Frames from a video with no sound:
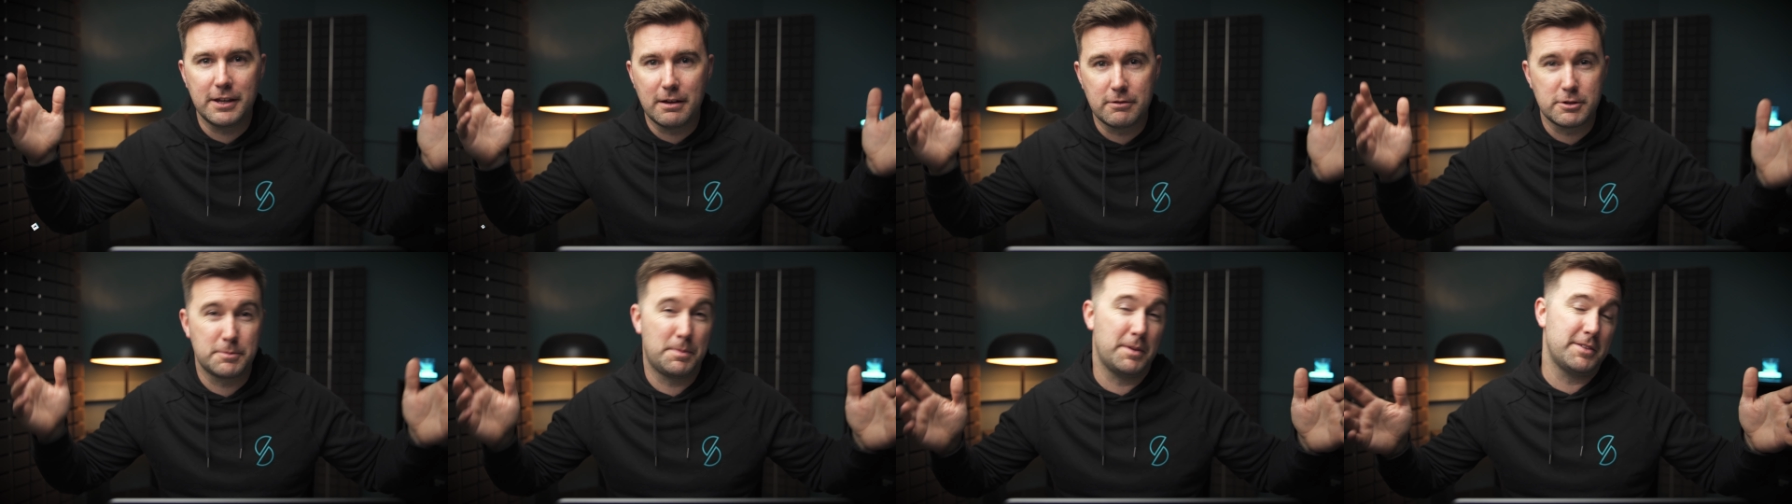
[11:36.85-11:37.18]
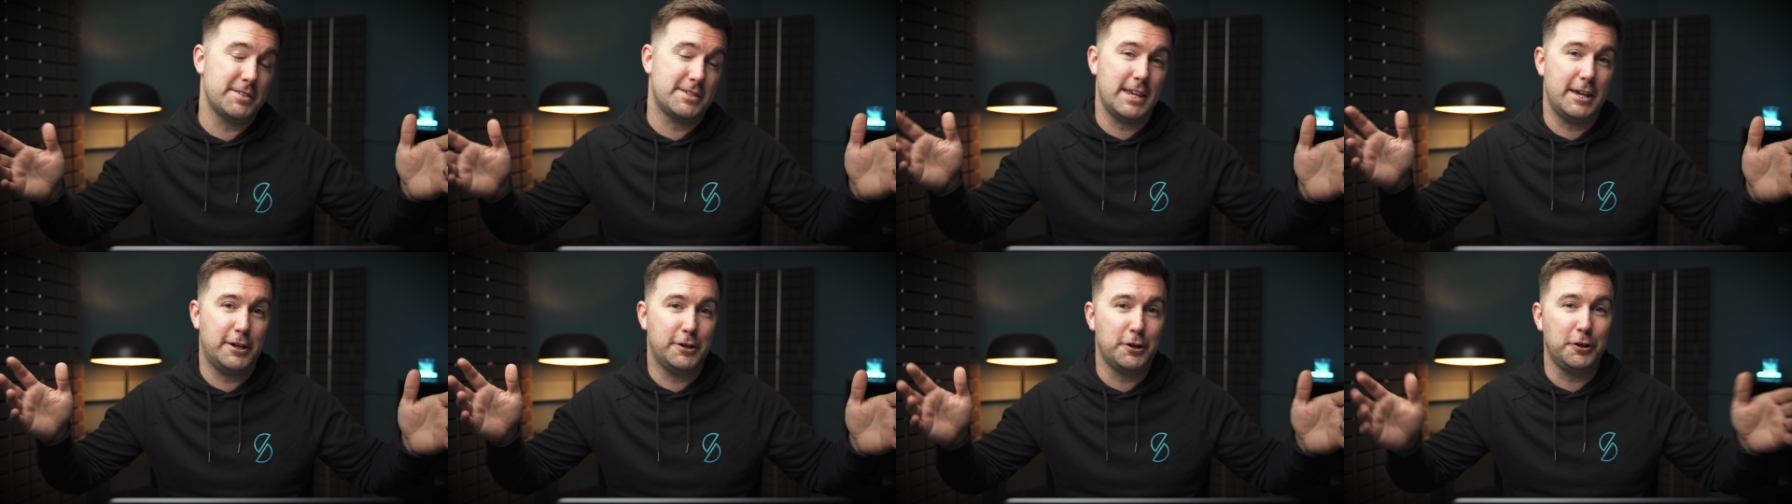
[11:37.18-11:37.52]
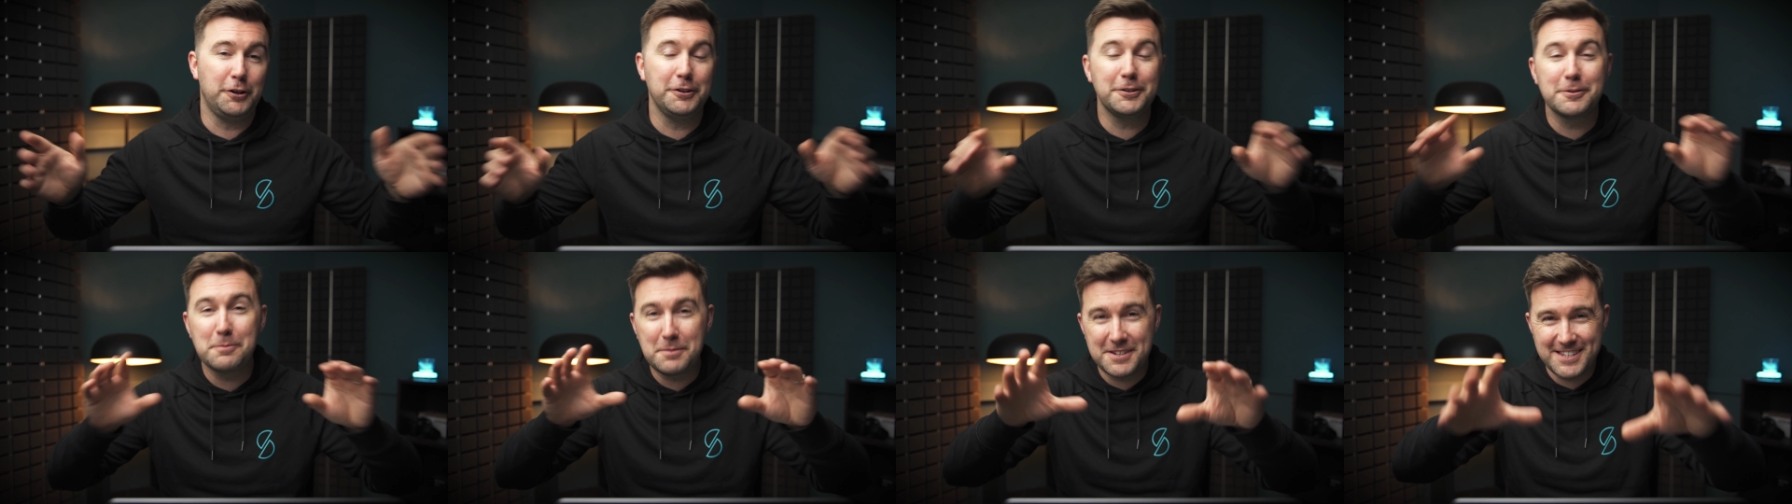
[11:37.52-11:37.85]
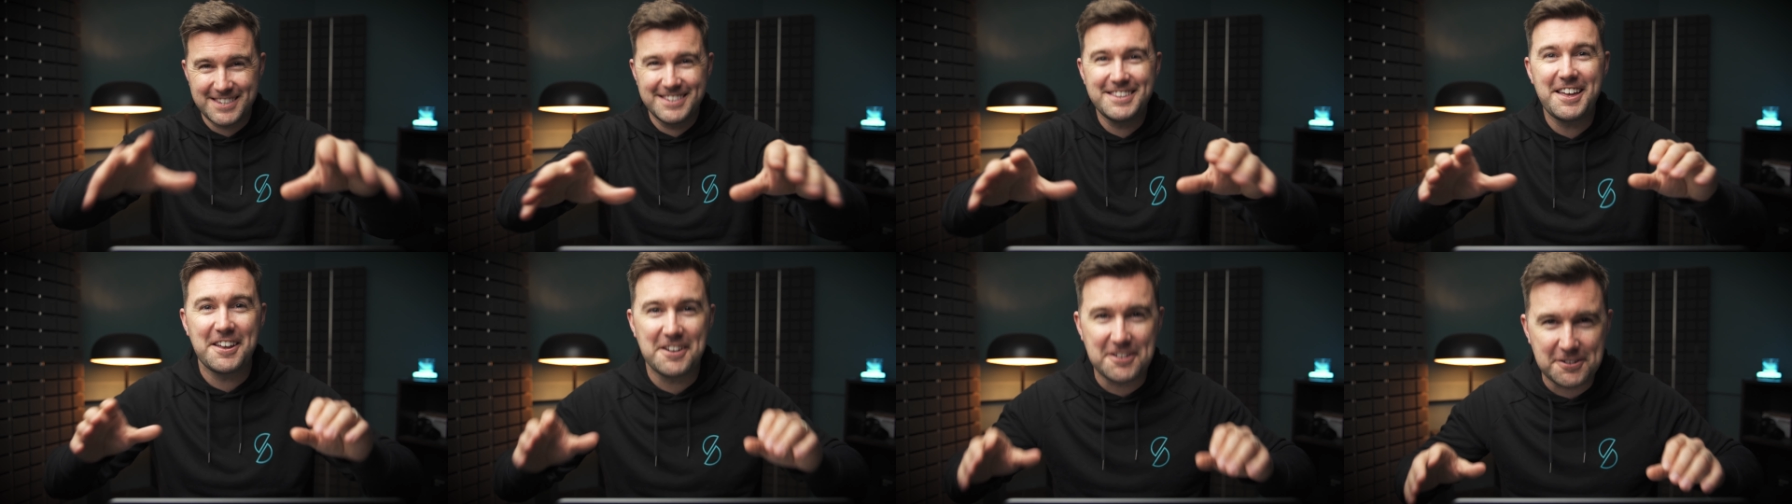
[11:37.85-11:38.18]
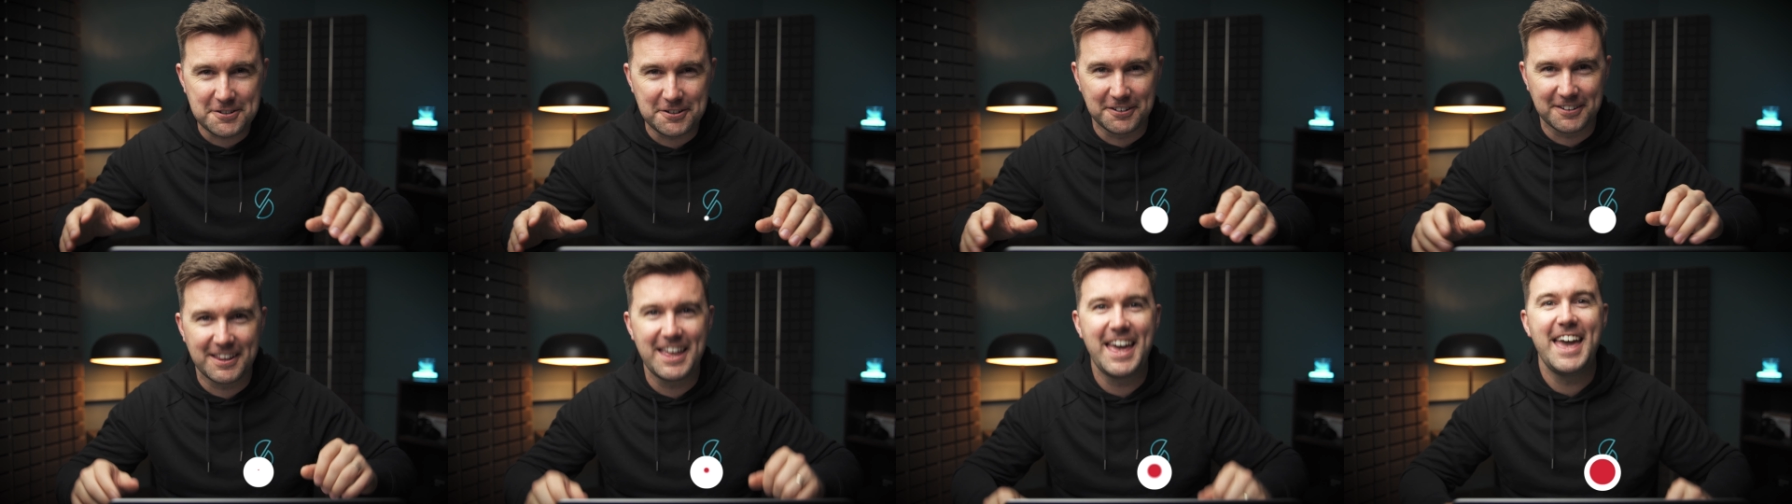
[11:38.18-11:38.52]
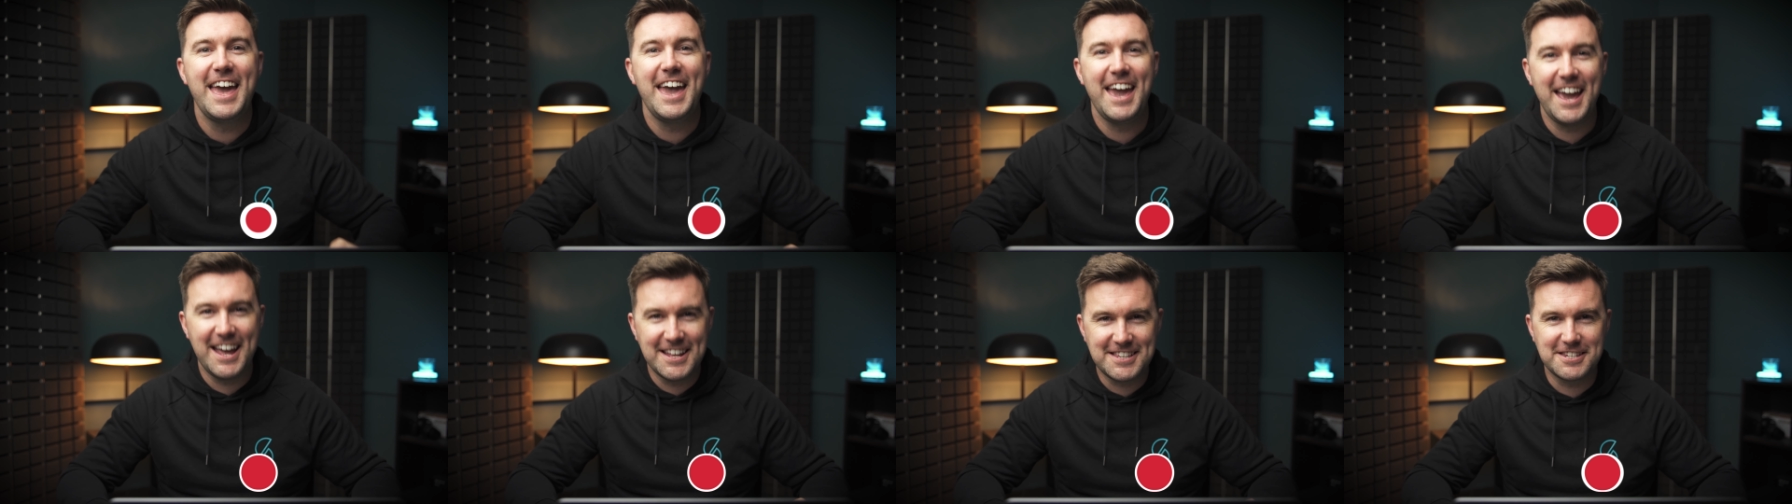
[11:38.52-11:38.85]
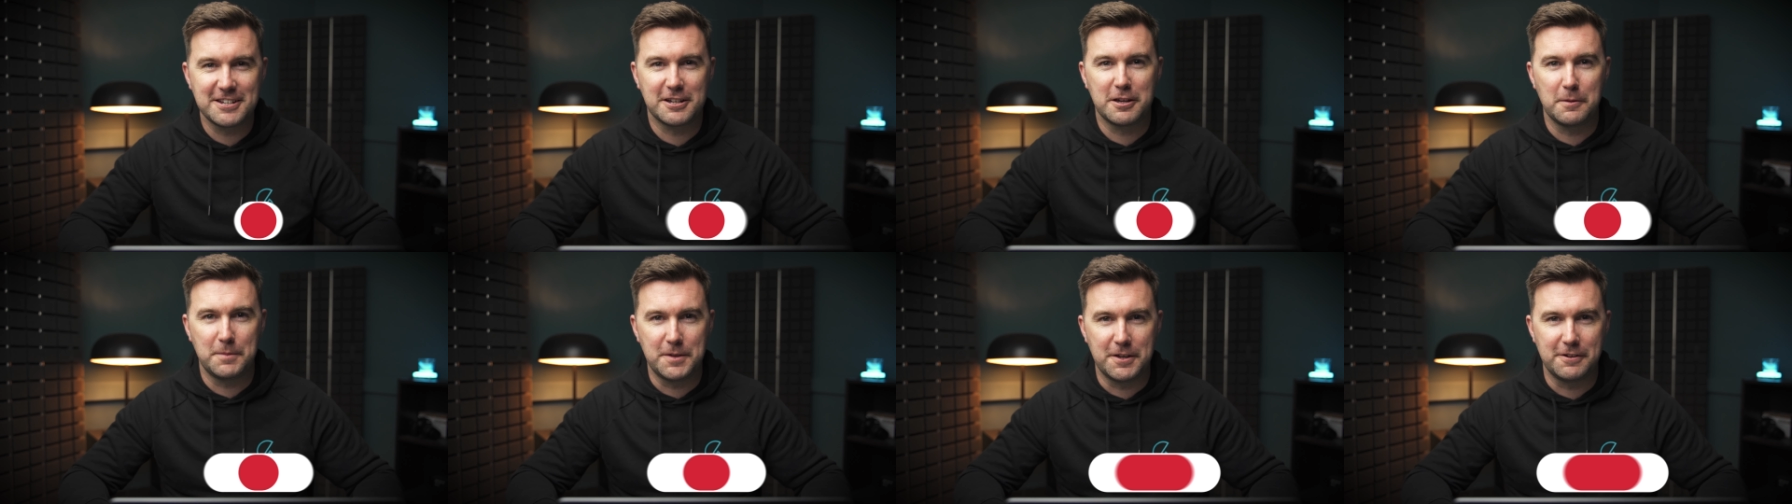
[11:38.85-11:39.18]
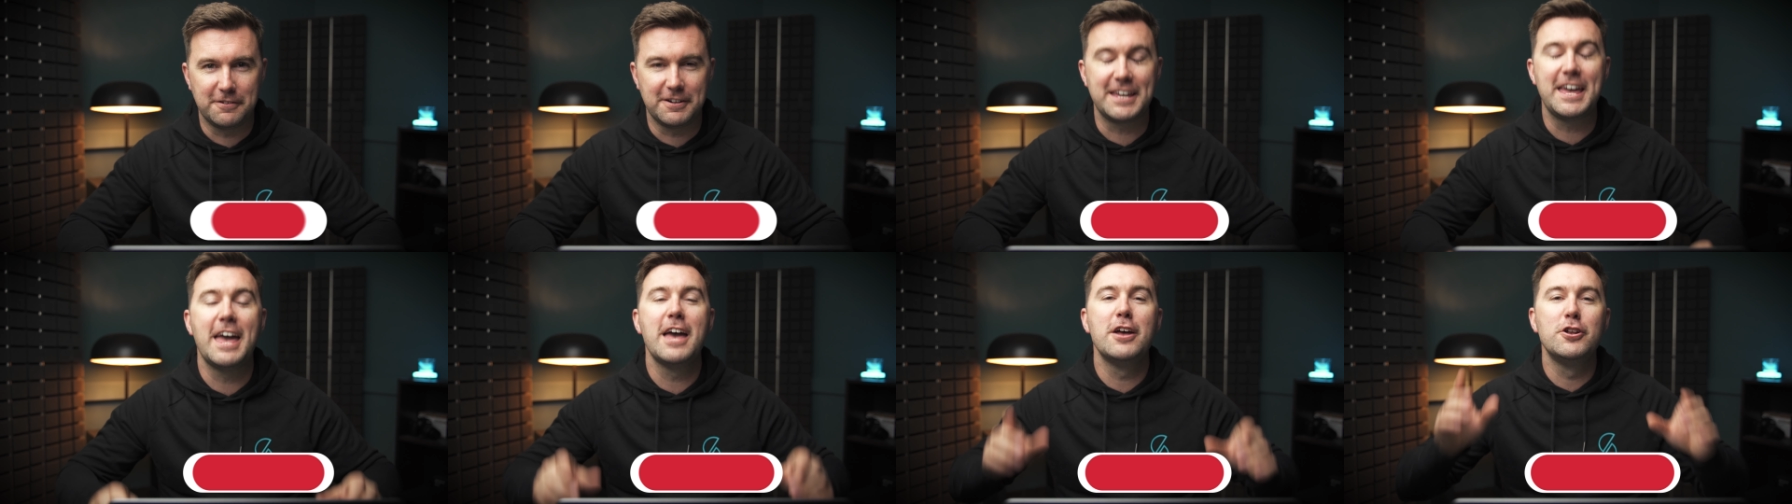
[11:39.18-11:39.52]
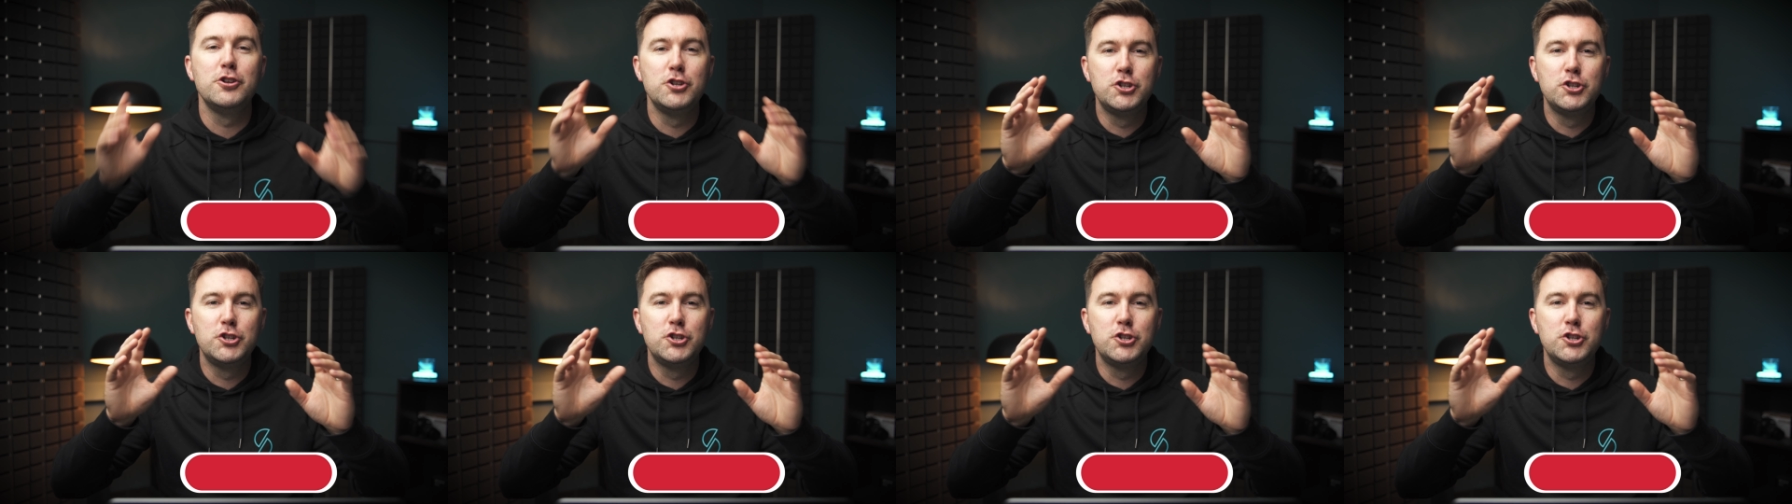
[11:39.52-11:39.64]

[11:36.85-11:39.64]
I was about to say cult, but it's not a cult, it's a community.